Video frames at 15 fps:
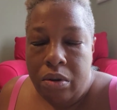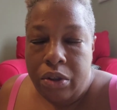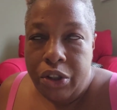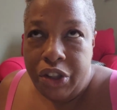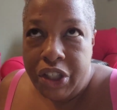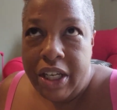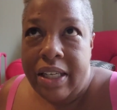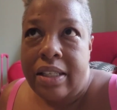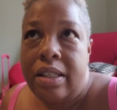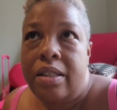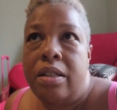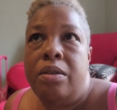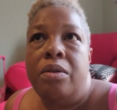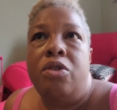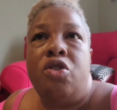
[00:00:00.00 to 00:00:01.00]

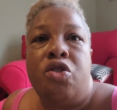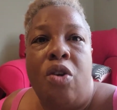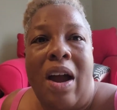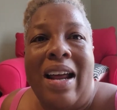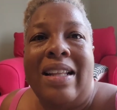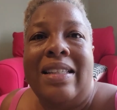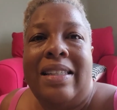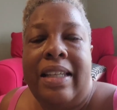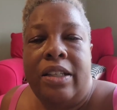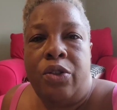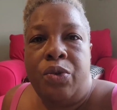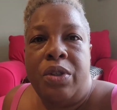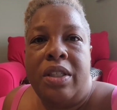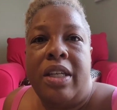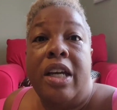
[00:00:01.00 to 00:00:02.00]
Just try to stick
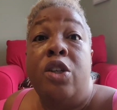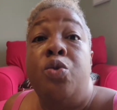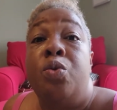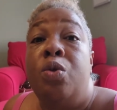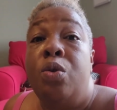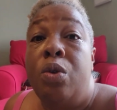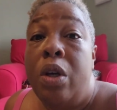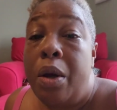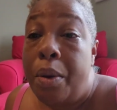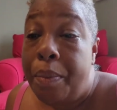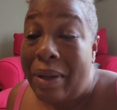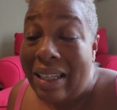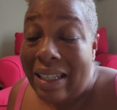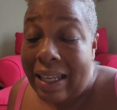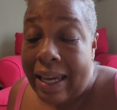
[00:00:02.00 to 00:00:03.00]
to a schedule,
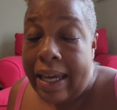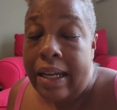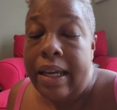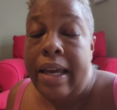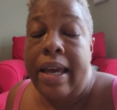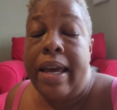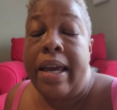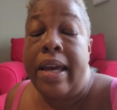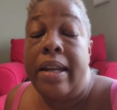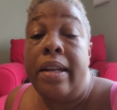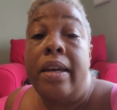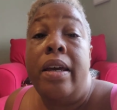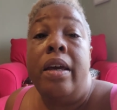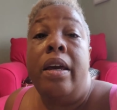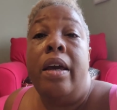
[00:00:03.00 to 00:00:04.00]
plan ahead,
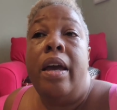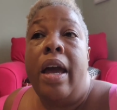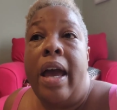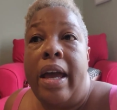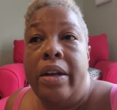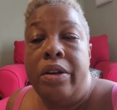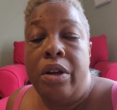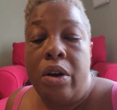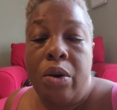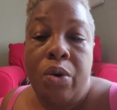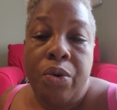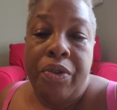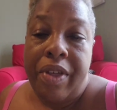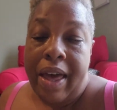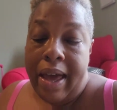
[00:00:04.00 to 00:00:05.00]
and
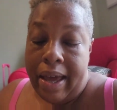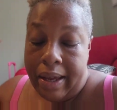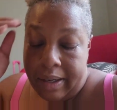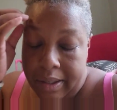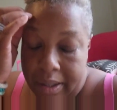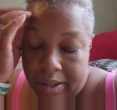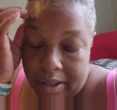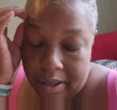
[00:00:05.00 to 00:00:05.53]
know that